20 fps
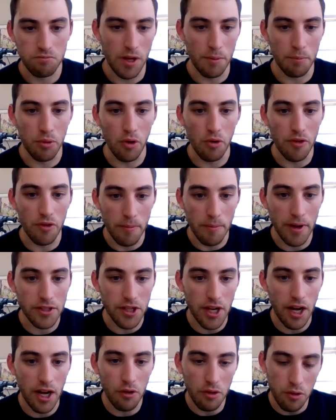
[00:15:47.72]
improve their
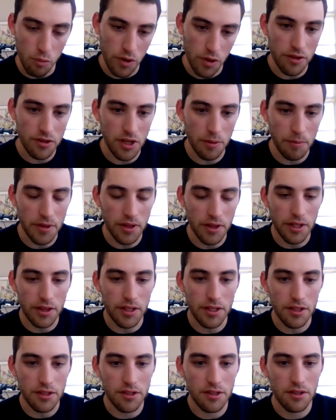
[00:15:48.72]
mental health with something like
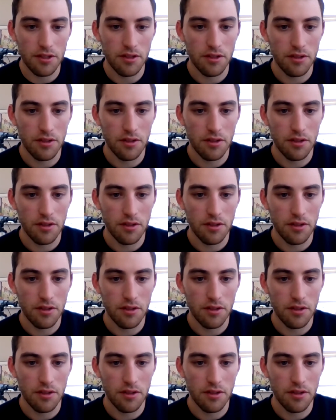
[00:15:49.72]
this?